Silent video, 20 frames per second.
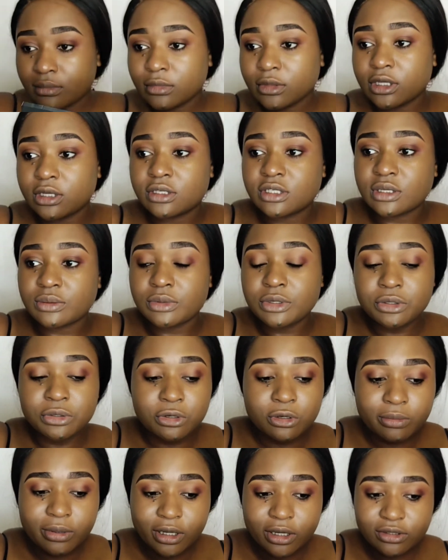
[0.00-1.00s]
So I'm going to
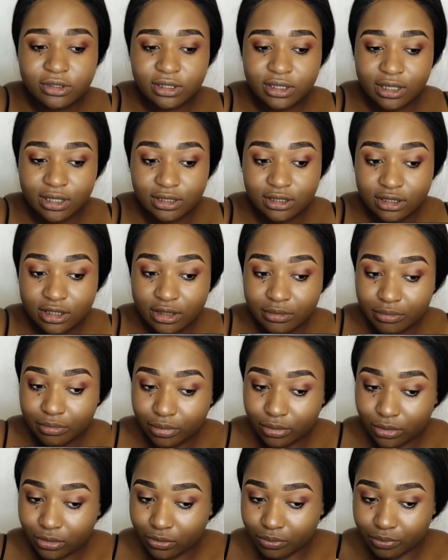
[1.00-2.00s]
go back to that same
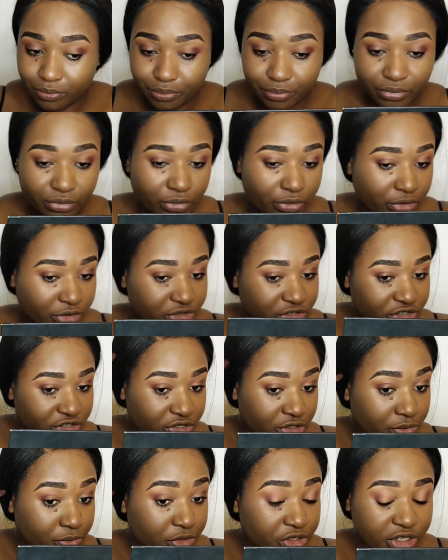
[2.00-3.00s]
blue
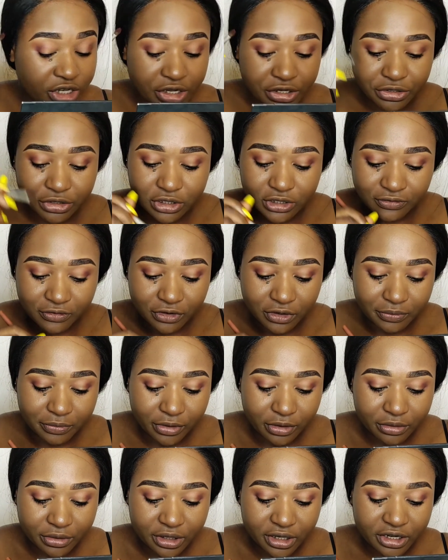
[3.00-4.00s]
brush which I used for the
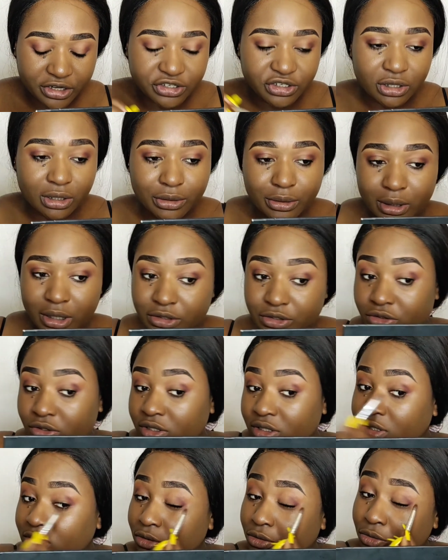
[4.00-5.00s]
brown eyeshadow and
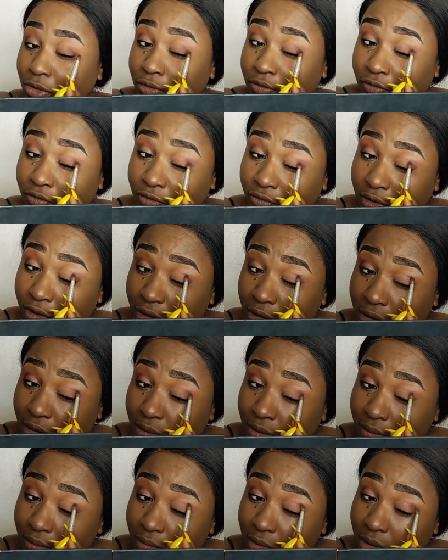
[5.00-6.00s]
just sort of
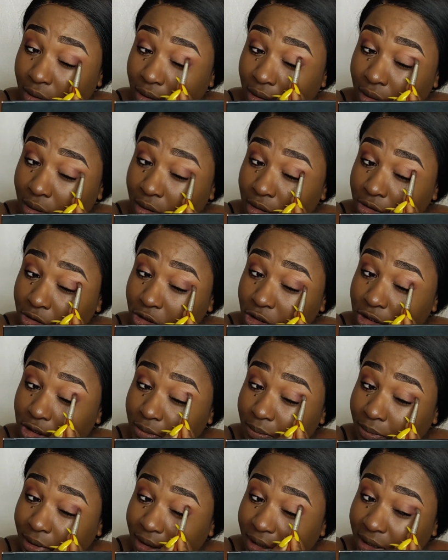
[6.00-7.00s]

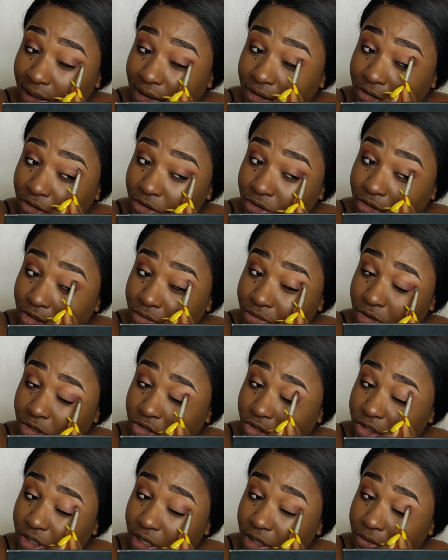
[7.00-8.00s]
just blend, just to make
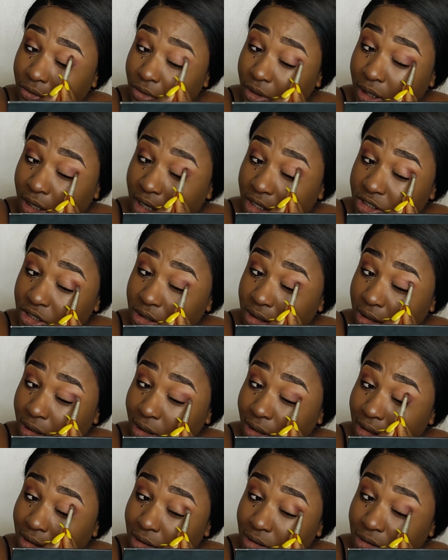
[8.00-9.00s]
sure there are no harsh
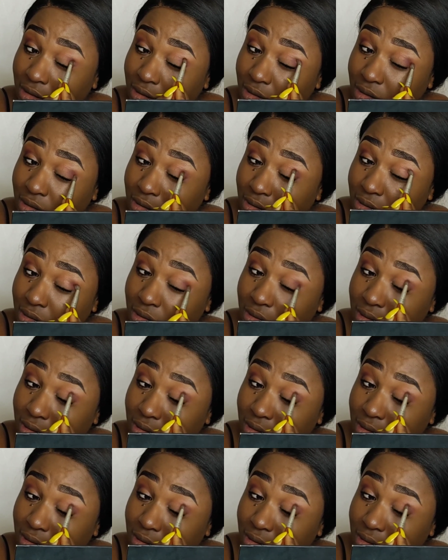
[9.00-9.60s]
lines.